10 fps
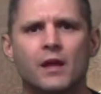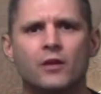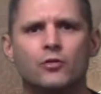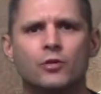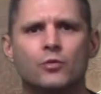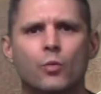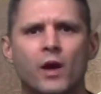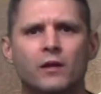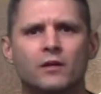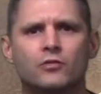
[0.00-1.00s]
You can
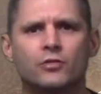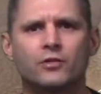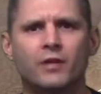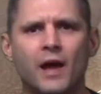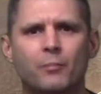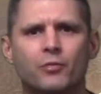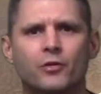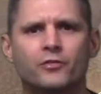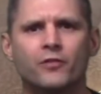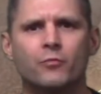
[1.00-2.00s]
wait until the top
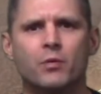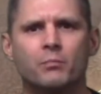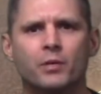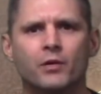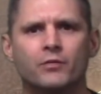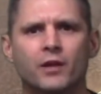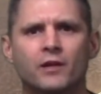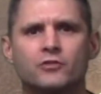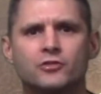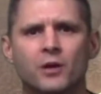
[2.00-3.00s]
rails have been built
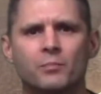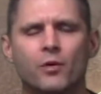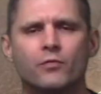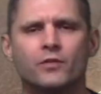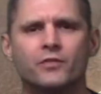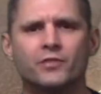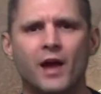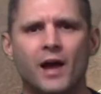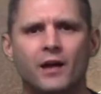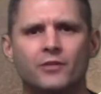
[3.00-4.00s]
and jump over the
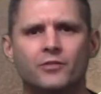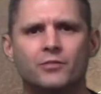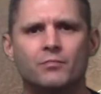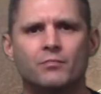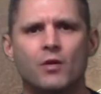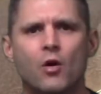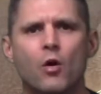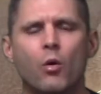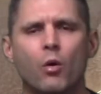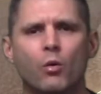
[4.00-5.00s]
sides,
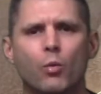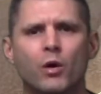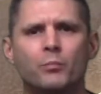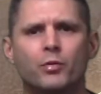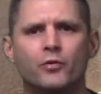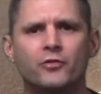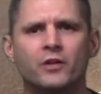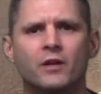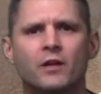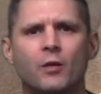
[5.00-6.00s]
or one person
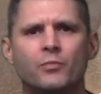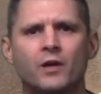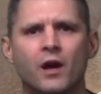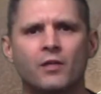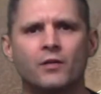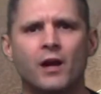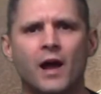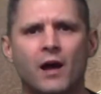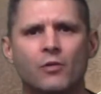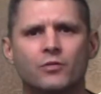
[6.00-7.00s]
can help the other
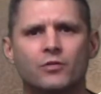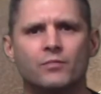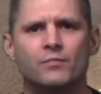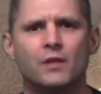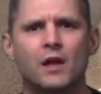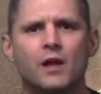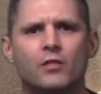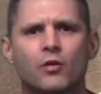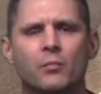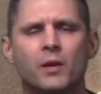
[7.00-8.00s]
out.
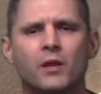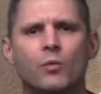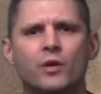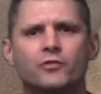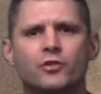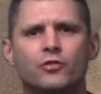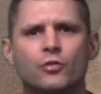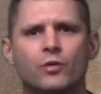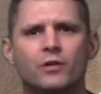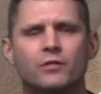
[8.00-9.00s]
There are many ways to
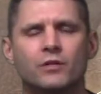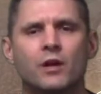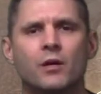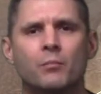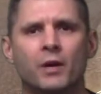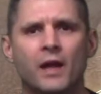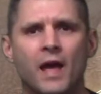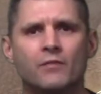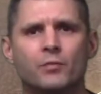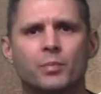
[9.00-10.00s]
do it, but
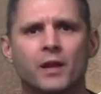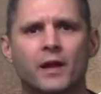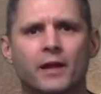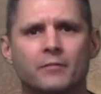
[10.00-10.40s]
have a plan.